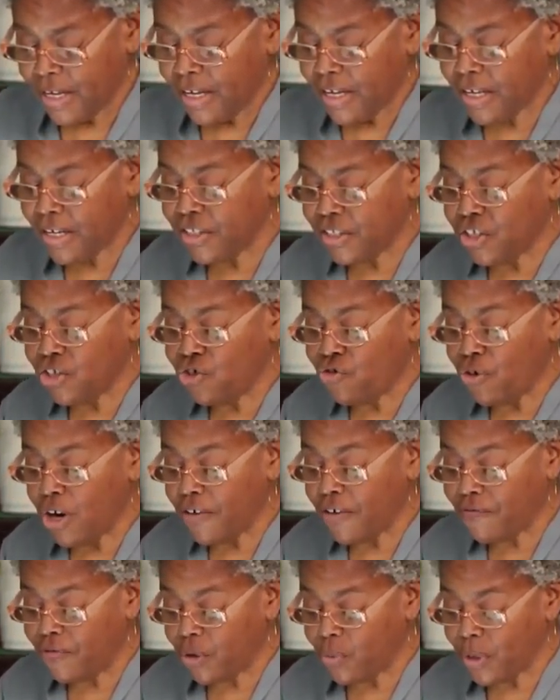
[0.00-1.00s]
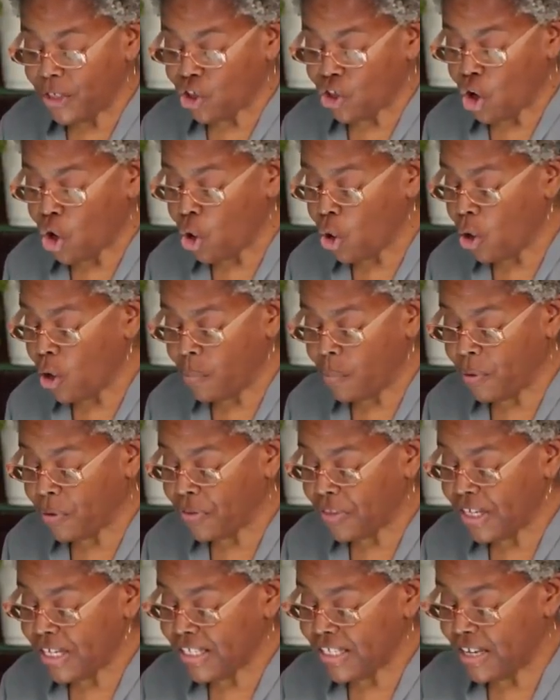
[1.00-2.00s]
It is a drug for which horrible
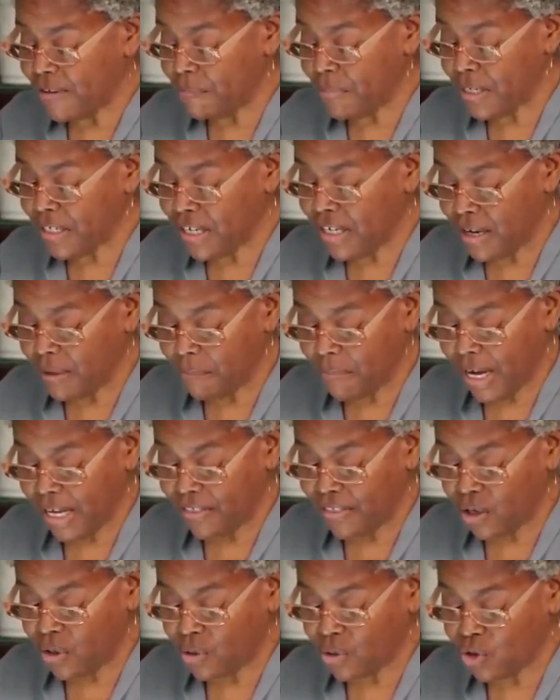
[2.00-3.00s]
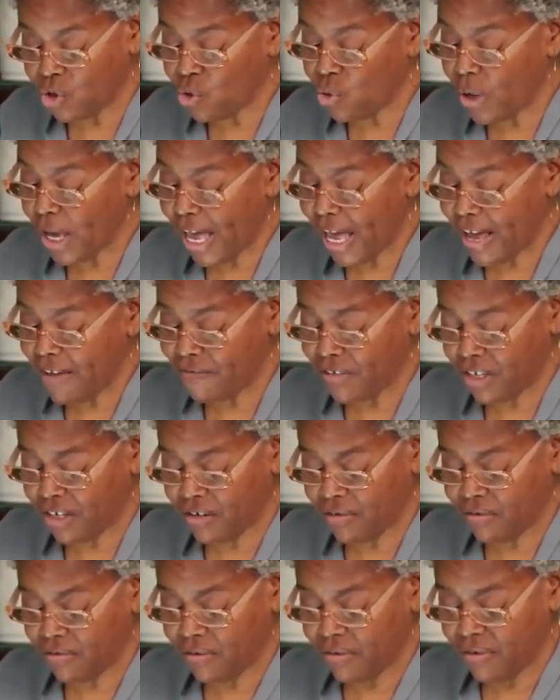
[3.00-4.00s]
things have been done by those who have
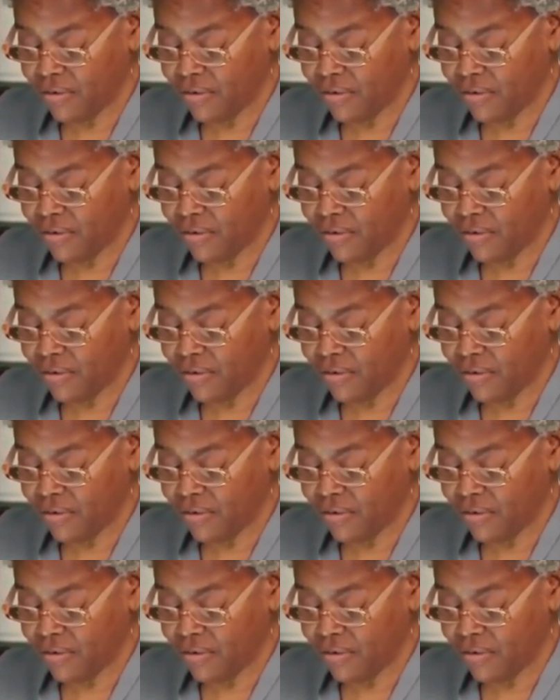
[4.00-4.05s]
it.